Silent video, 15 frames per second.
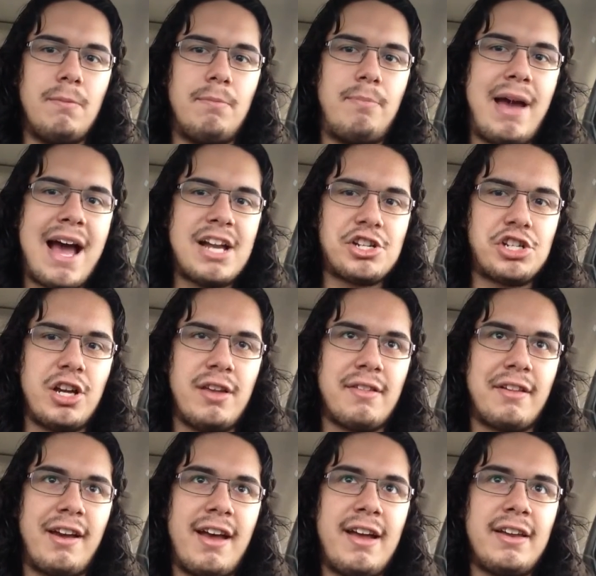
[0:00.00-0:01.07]
bash
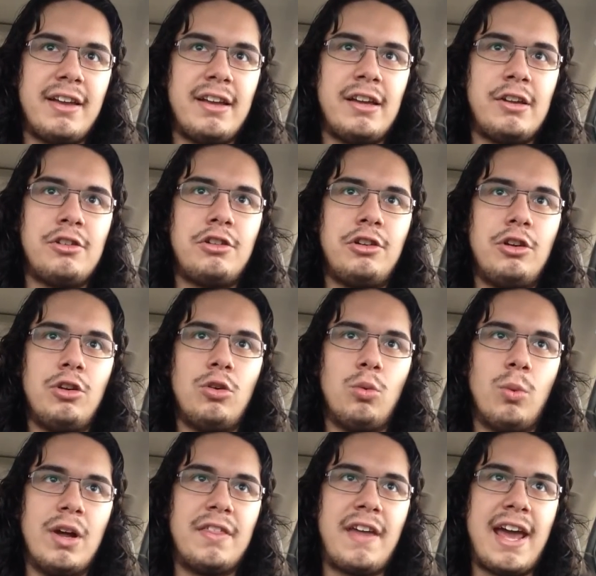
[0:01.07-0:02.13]
his head in
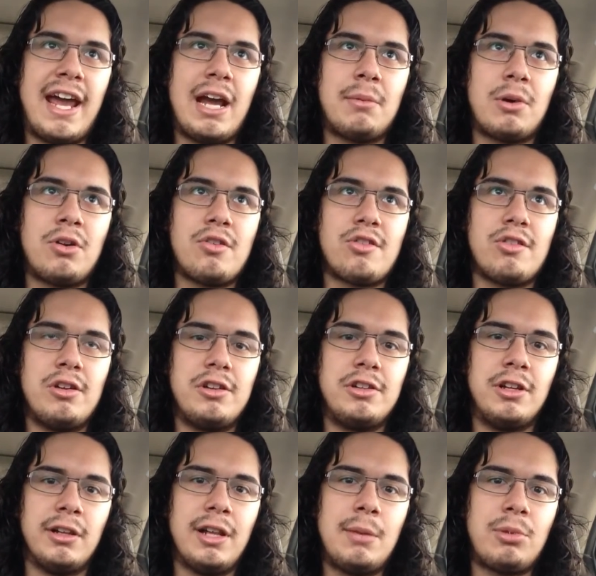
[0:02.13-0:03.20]
with hammers,
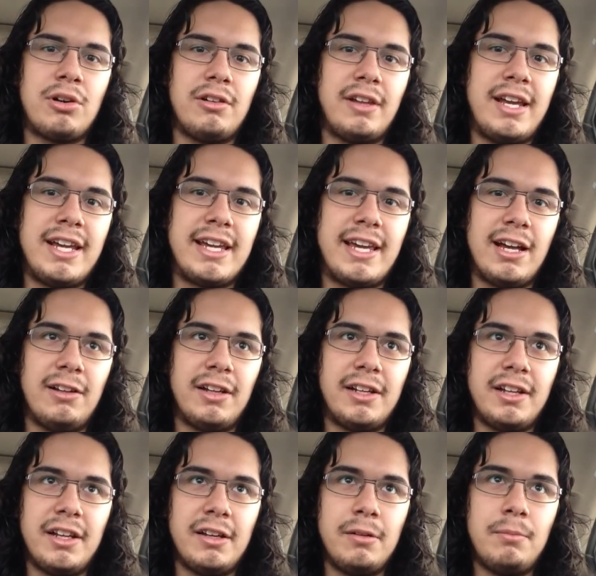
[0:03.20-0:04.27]
deliberately
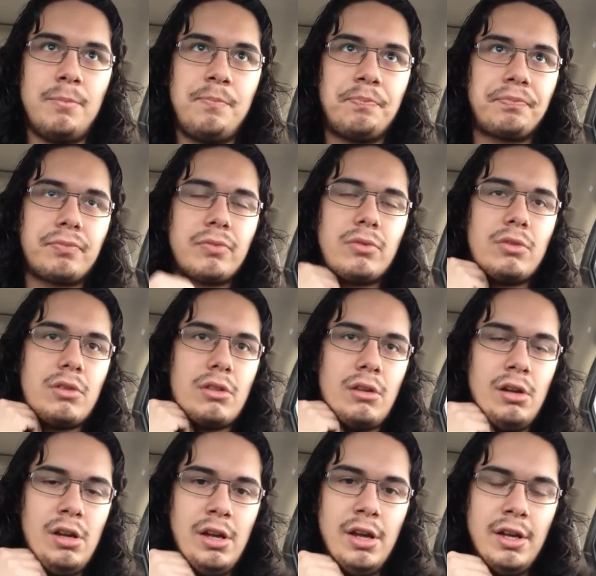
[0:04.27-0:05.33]
killing him.
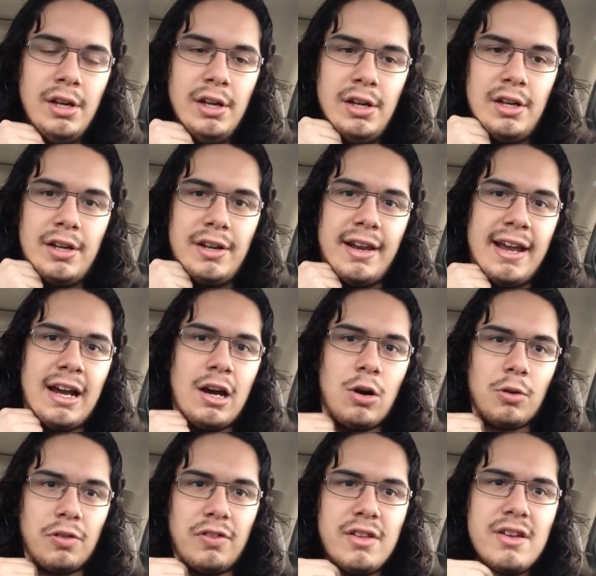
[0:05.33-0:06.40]

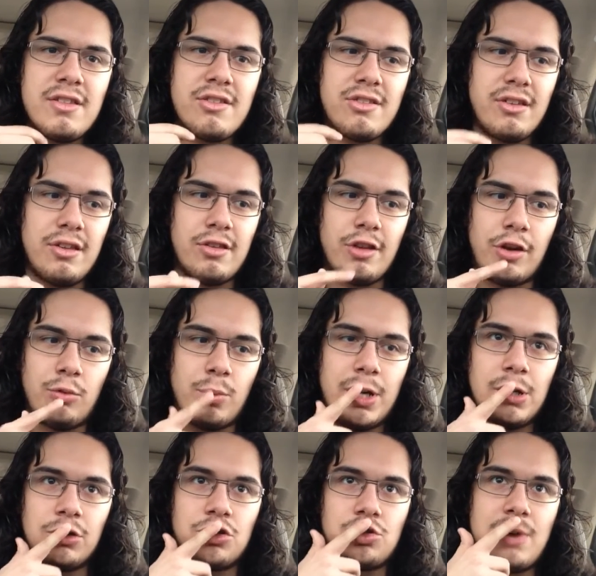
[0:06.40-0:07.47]
Now, this is a
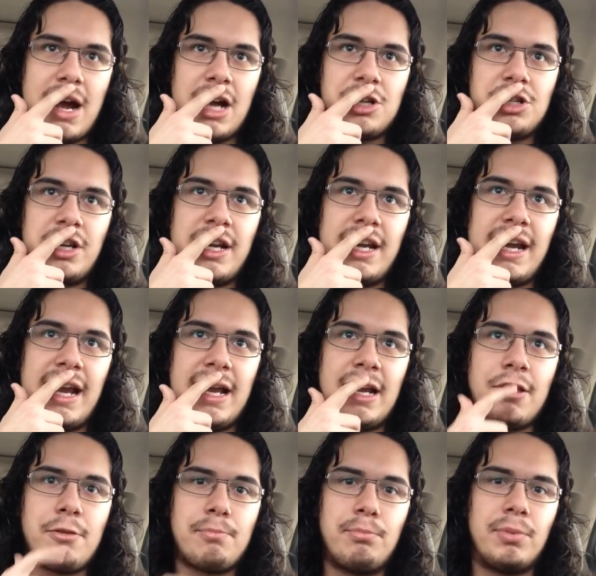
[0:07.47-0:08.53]
real tragedy, and
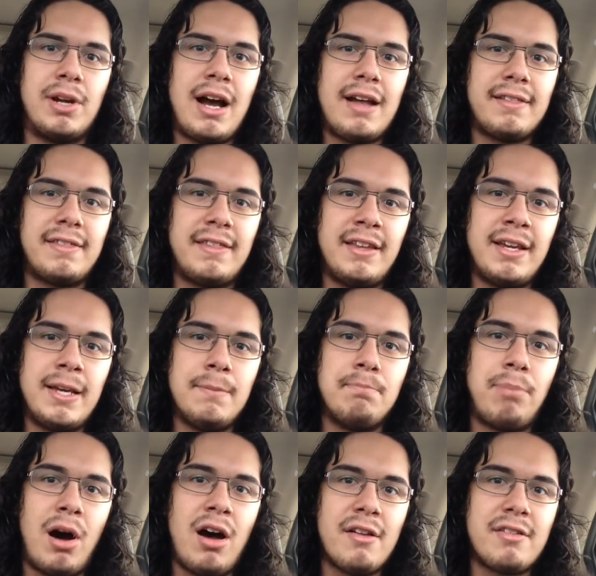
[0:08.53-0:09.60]
it's got the
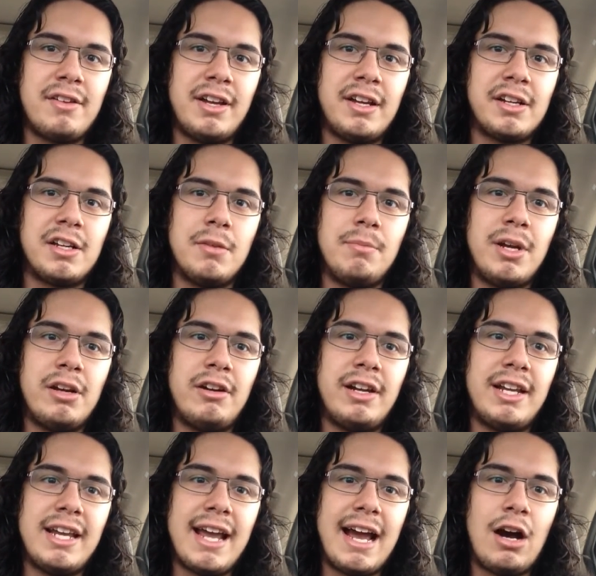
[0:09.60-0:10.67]
Bosnian
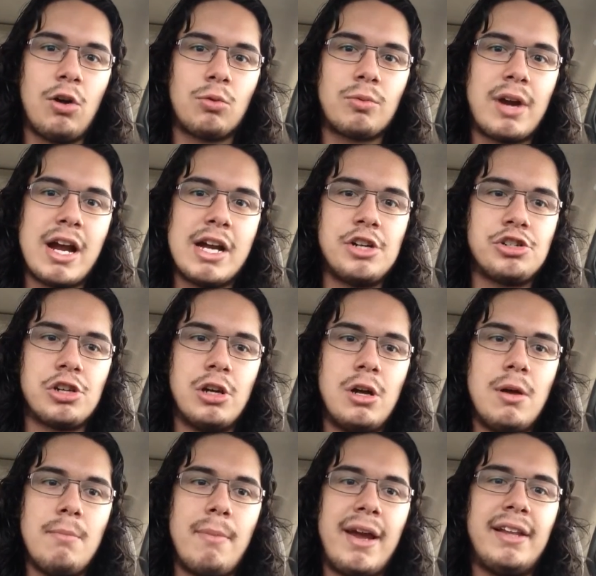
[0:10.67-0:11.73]
community outraged,
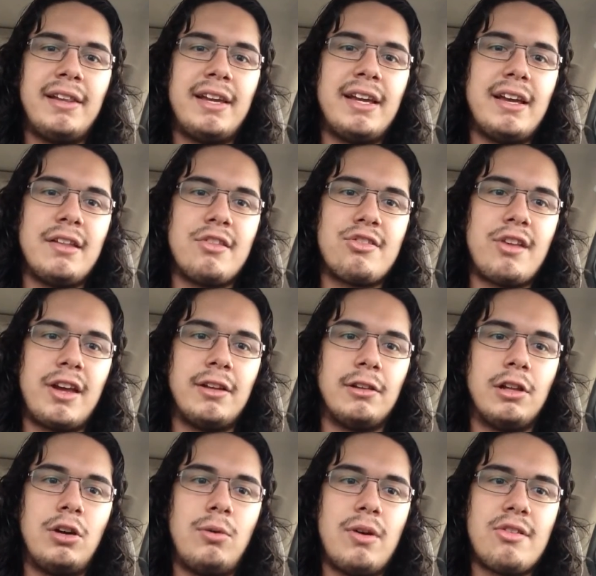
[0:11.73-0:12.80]
mainly in St.
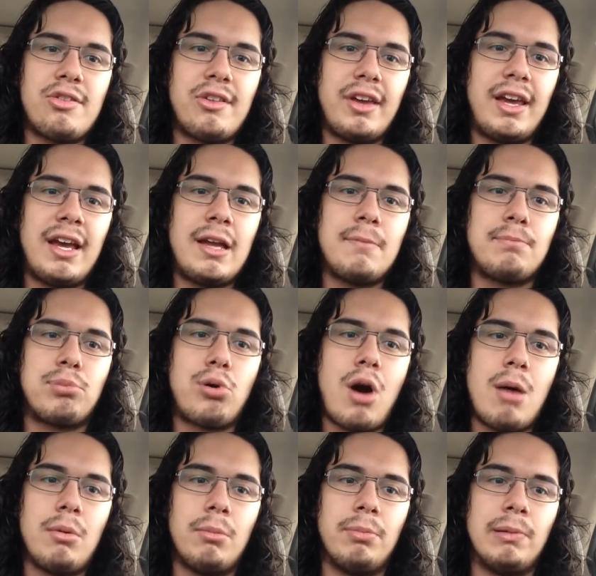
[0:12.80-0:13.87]
Louis and
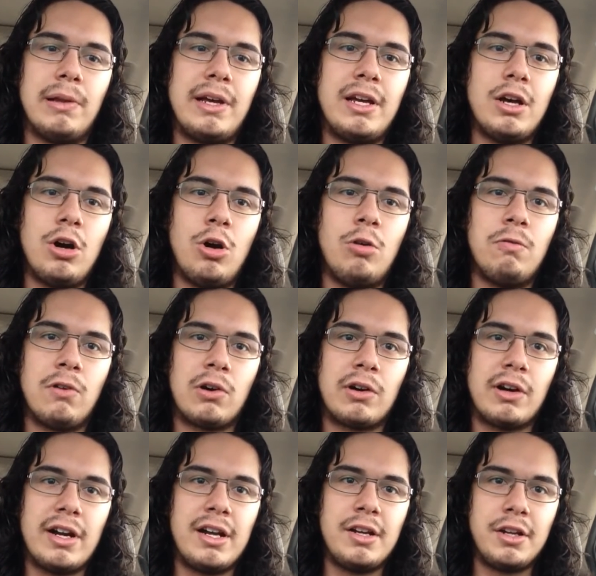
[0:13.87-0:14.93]
probably
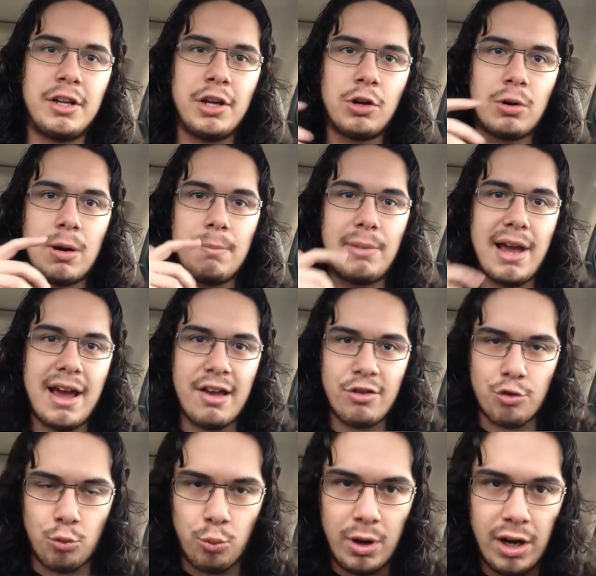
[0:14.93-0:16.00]
over in Europe
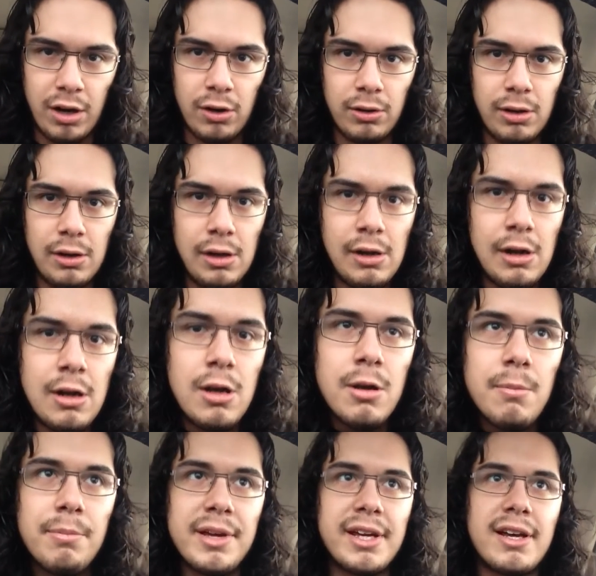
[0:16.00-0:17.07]
as well,
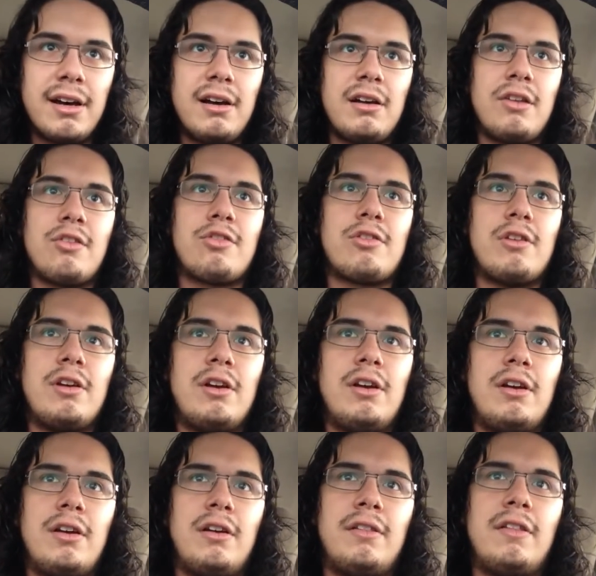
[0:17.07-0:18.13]
because
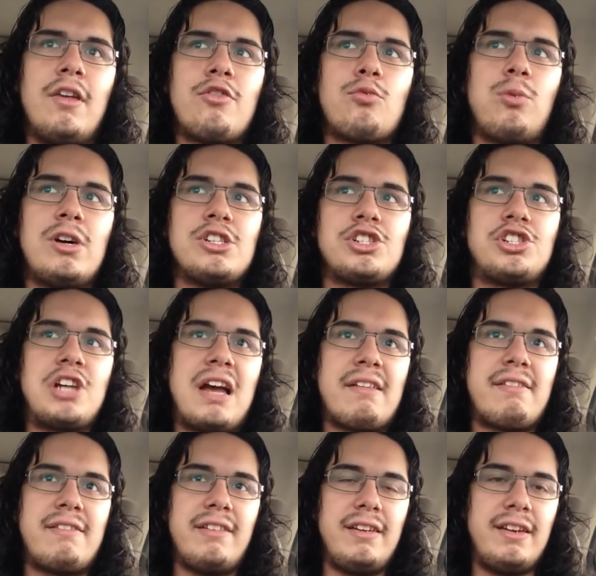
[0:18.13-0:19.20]
this was
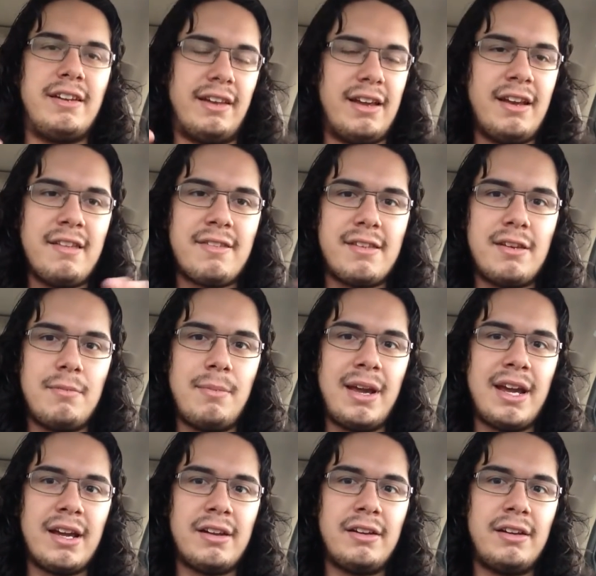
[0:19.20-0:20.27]
just an innocent
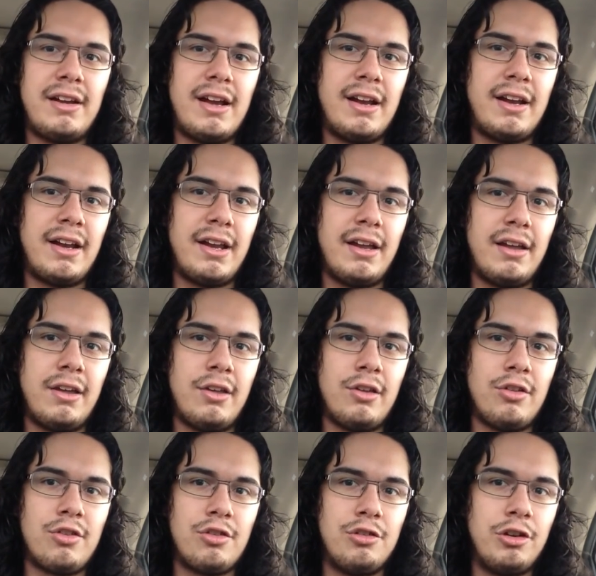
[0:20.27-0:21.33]
man and
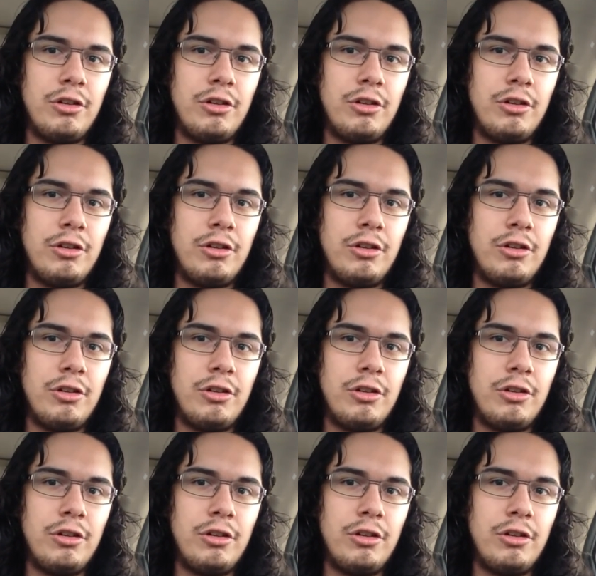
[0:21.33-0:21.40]
his